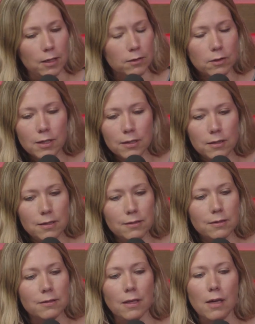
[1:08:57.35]
look at
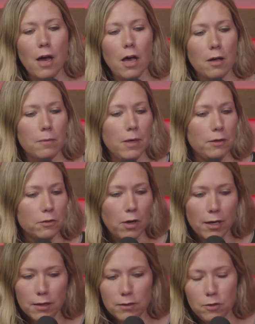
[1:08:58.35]
these as they come and
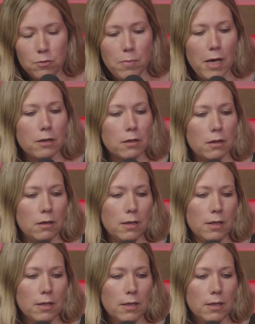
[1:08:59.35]
try to do better.